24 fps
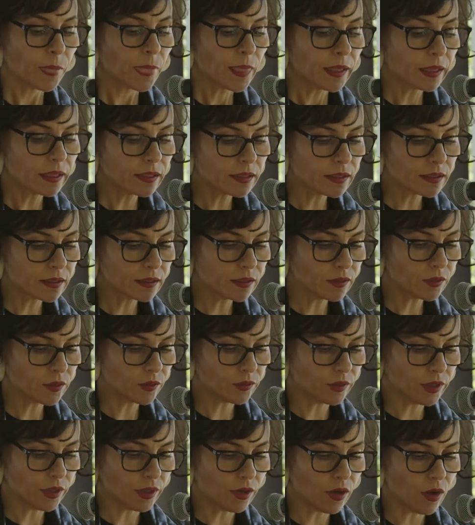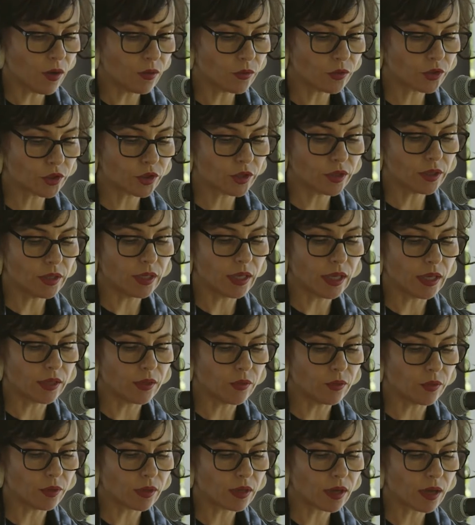Listen to the ocean and
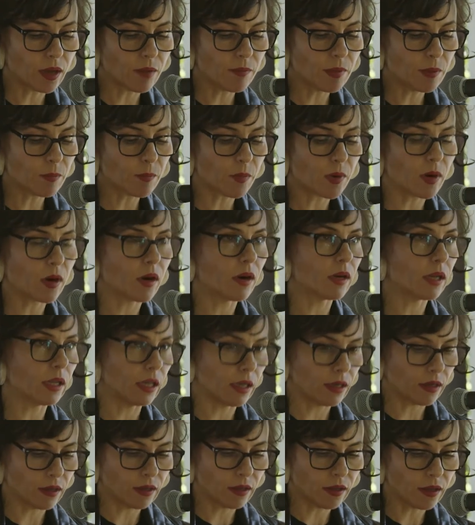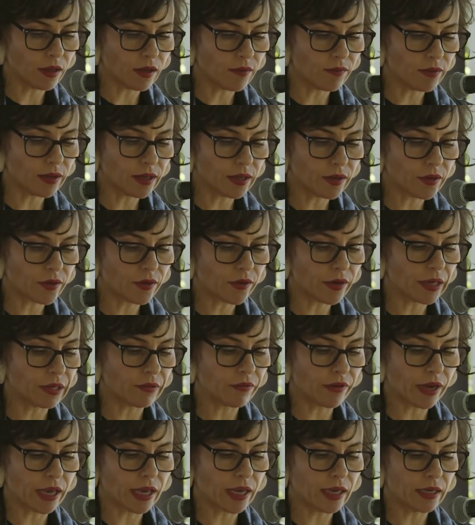you'll come apart like a love letter in
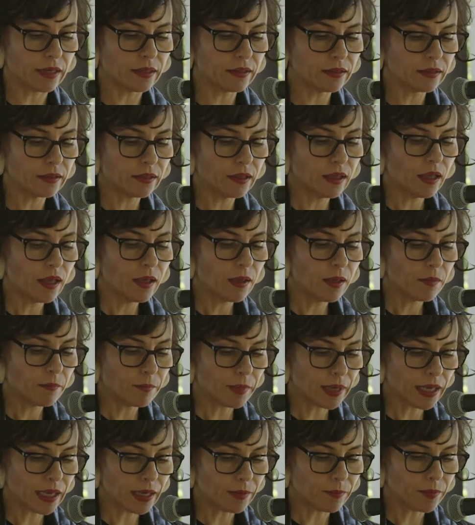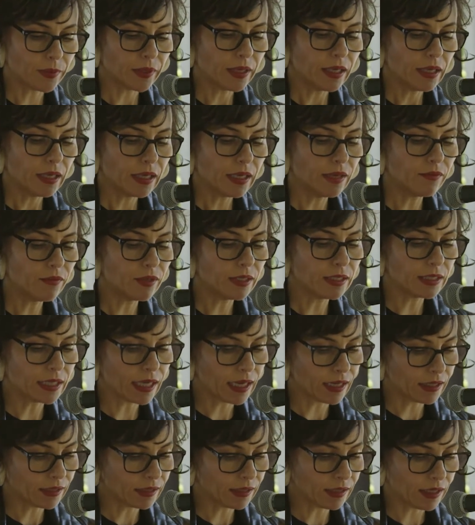rain. Babe, even
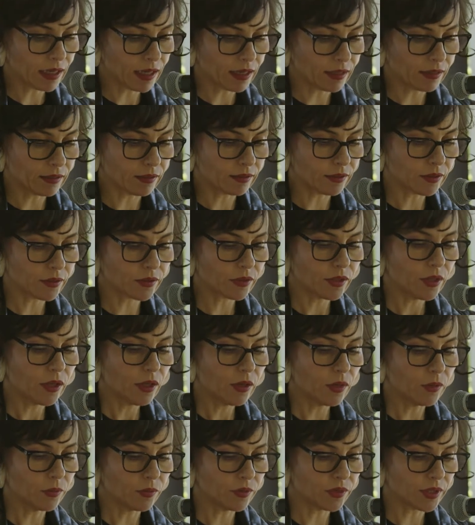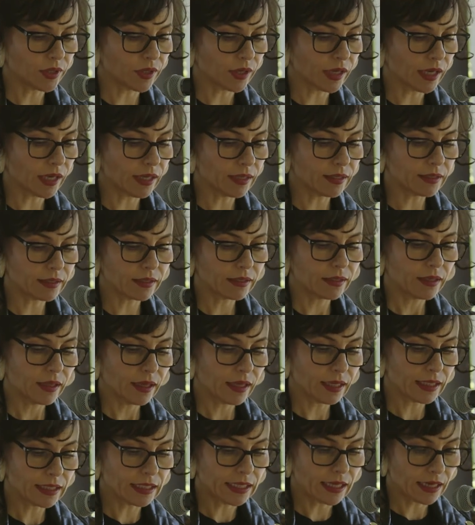dandelions lose their heads
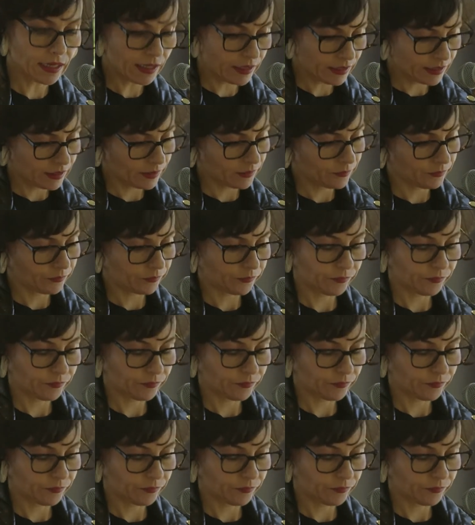at night.